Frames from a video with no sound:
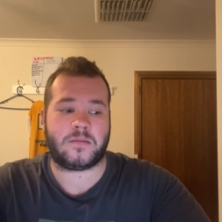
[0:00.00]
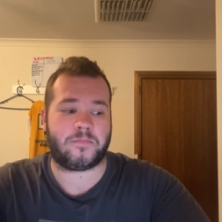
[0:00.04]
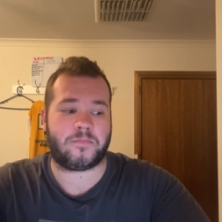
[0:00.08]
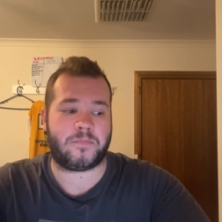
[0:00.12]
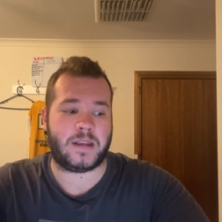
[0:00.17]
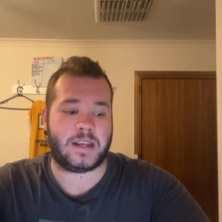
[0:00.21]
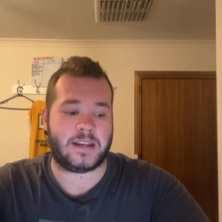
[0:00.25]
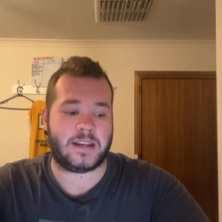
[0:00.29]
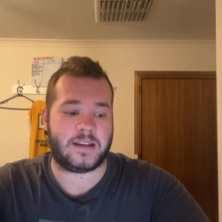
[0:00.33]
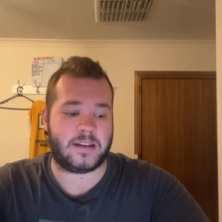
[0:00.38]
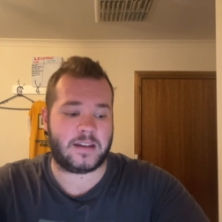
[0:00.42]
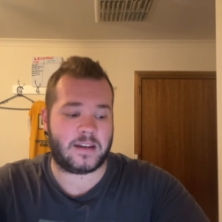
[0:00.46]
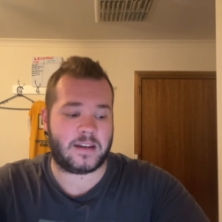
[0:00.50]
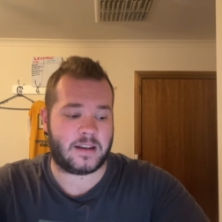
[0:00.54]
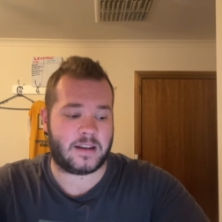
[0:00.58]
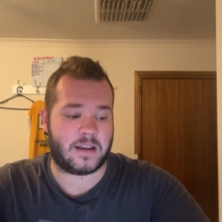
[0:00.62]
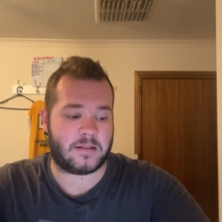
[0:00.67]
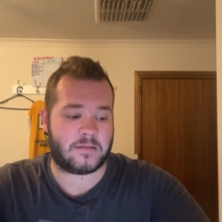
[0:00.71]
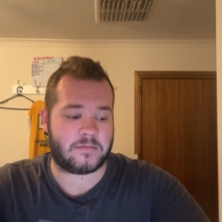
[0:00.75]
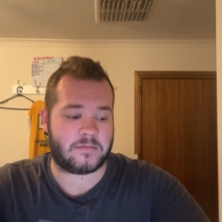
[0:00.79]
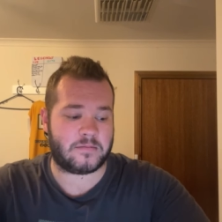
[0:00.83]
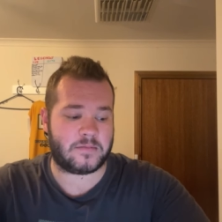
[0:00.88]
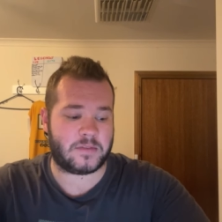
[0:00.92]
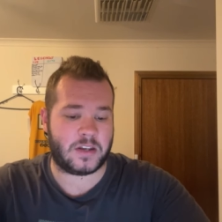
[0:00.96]
be,
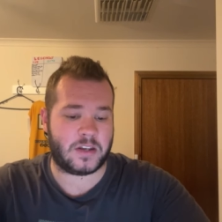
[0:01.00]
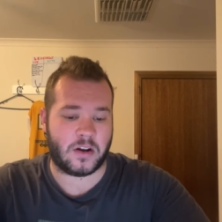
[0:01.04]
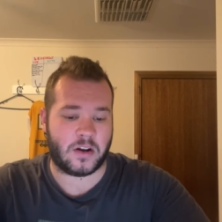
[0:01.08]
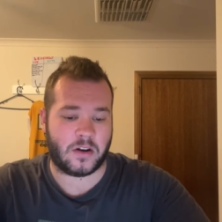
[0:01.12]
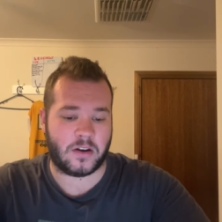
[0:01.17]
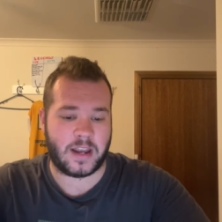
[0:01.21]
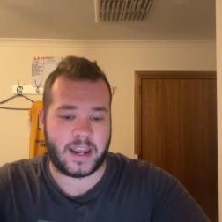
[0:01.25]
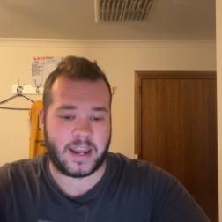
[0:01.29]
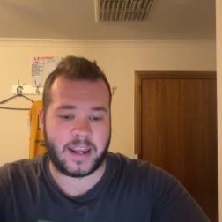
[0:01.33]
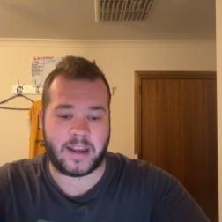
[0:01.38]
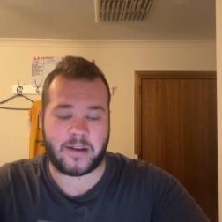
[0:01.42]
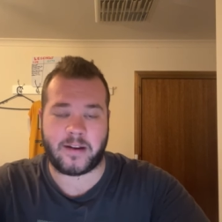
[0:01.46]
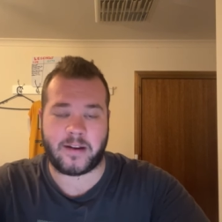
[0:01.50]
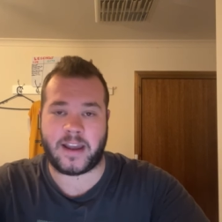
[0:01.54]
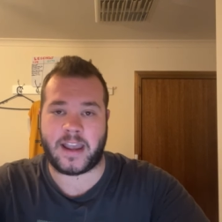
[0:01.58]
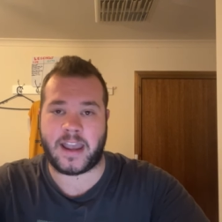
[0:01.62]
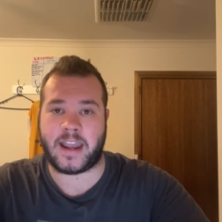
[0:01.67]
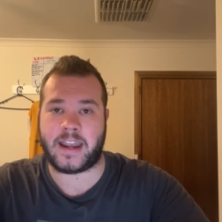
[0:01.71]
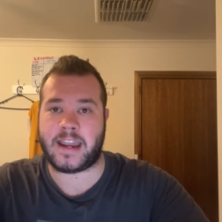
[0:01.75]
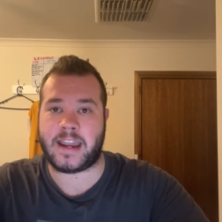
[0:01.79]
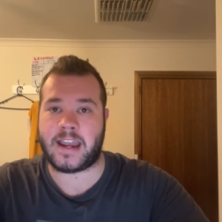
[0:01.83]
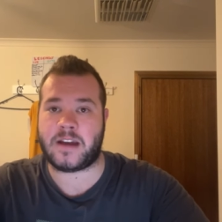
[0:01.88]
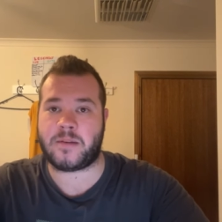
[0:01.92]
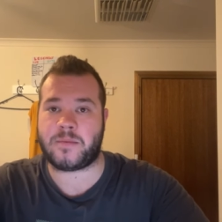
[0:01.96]
you know, hang
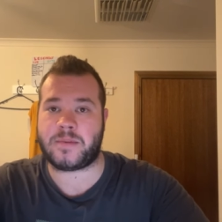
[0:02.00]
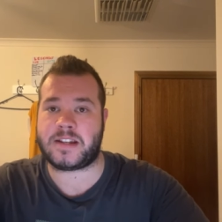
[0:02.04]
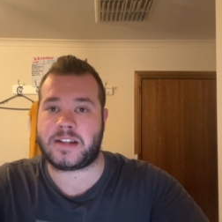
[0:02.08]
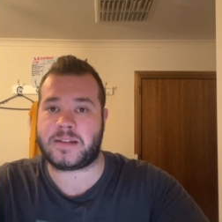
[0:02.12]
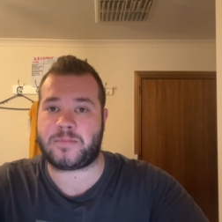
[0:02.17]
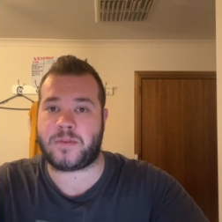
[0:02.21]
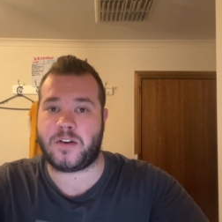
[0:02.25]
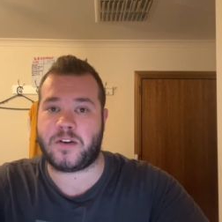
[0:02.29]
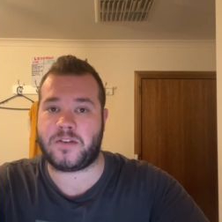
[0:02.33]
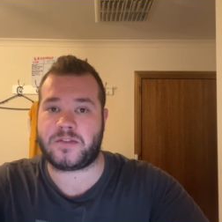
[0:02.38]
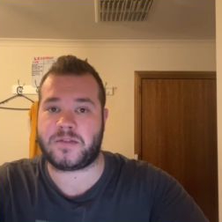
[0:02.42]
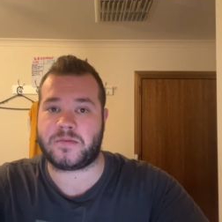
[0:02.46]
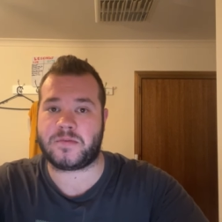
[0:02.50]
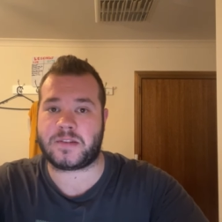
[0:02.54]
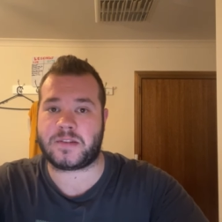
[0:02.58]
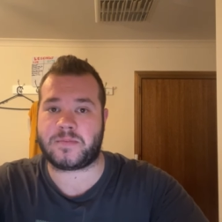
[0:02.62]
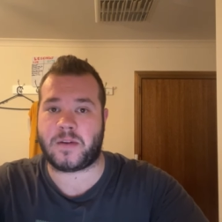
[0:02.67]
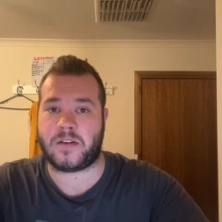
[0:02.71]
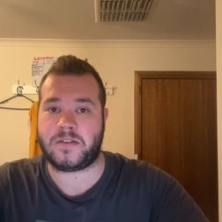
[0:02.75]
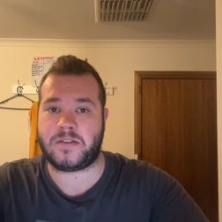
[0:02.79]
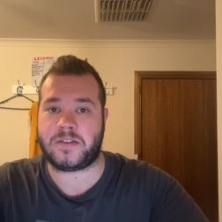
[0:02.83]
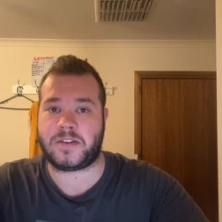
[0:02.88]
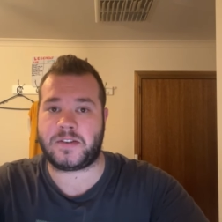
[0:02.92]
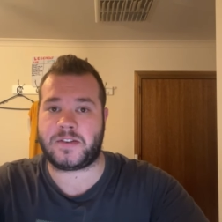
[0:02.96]
out with his personal
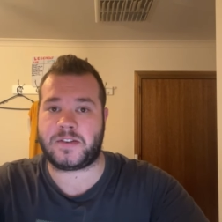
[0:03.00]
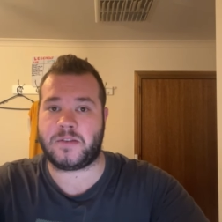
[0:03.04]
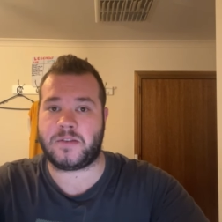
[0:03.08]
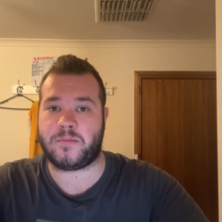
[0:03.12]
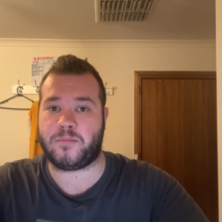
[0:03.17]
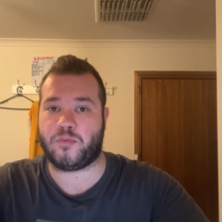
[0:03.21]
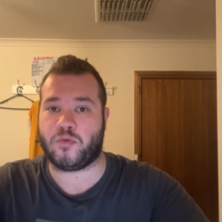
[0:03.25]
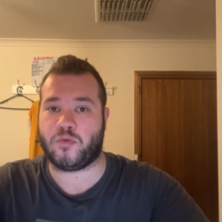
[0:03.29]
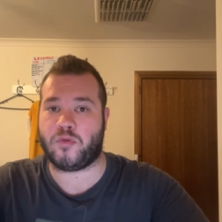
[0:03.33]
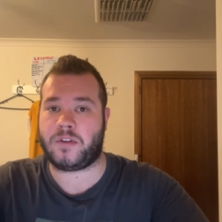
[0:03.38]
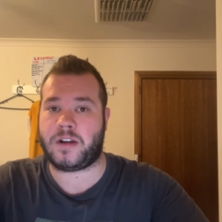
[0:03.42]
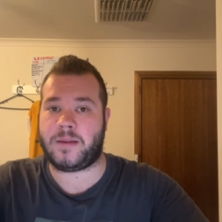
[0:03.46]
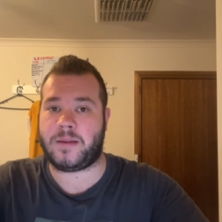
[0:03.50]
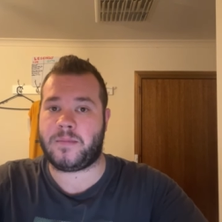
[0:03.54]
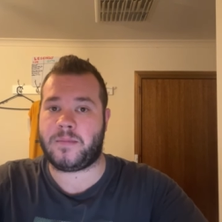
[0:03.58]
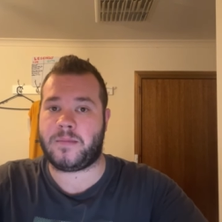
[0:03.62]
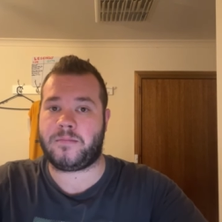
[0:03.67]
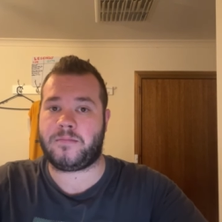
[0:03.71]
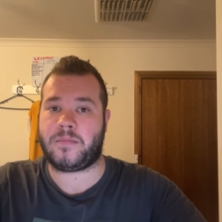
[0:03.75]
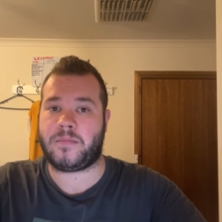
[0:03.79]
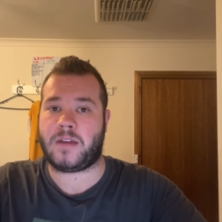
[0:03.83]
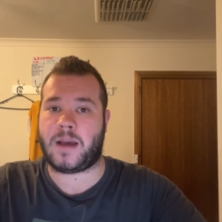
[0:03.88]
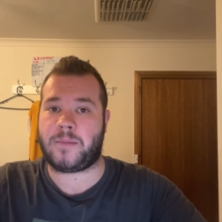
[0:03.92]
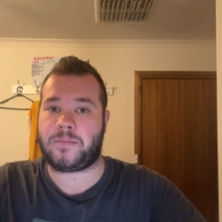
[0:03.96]
sponsors who brought
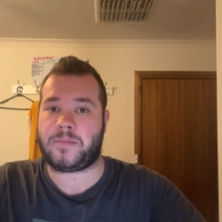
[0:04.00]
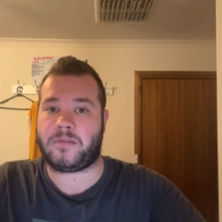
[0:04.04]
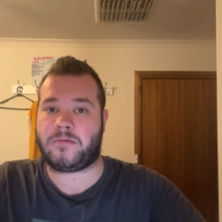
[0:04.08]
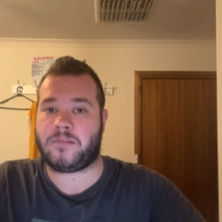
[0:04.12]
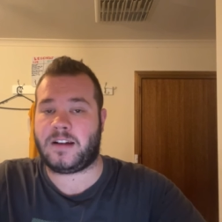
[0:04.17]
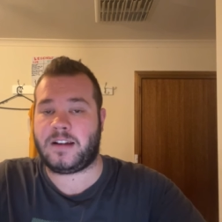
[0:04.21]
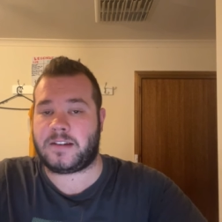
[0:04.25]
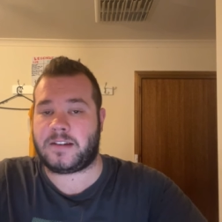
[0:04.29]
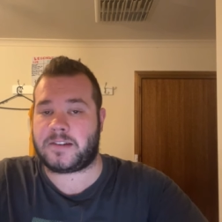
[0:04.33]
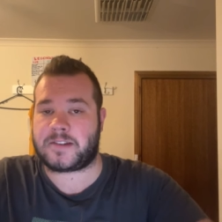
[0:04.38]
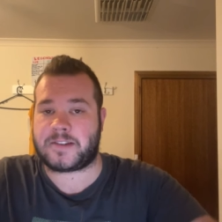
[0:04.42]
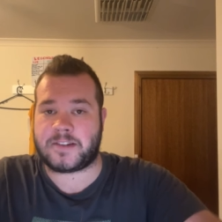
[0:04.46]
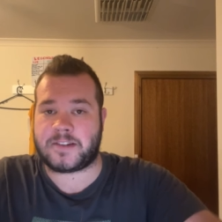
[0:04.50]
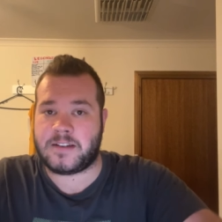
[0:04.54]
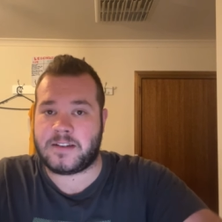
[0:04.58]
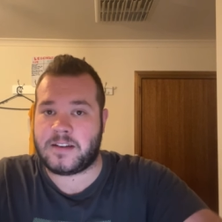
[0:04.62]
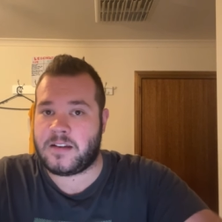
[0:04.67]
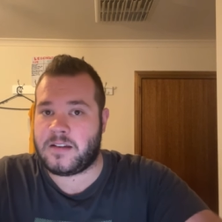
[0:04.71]
him up the ranks.